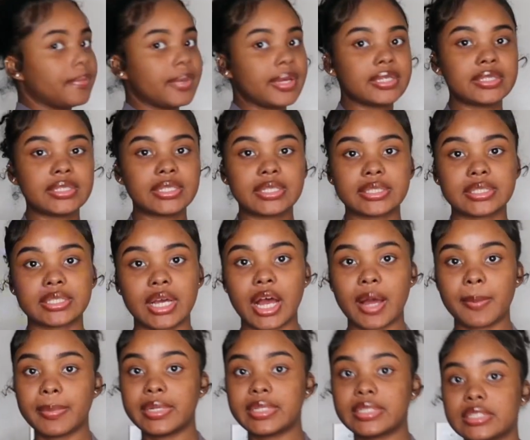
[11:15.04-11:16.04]
basic
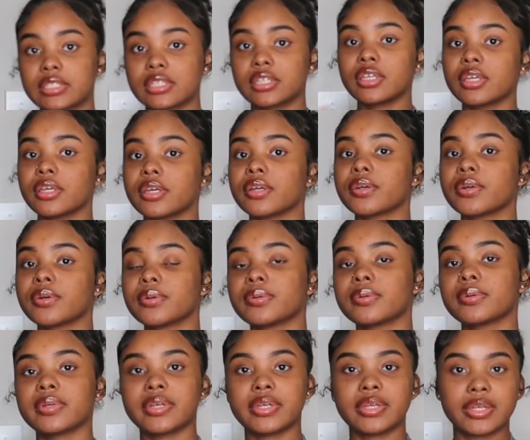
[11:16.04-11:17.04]
top and it's cute
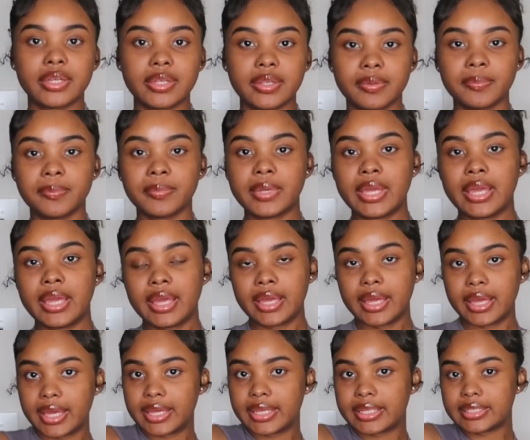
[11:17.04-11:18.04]

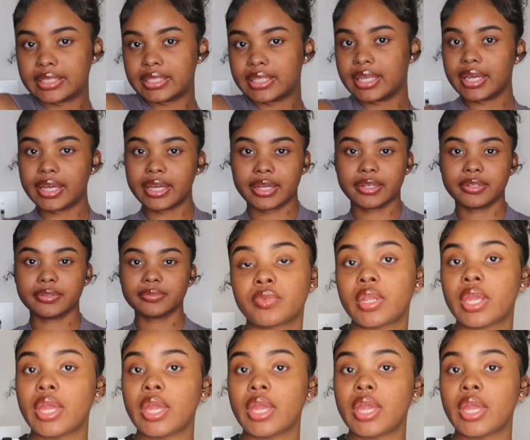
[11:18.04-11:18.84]
and yeah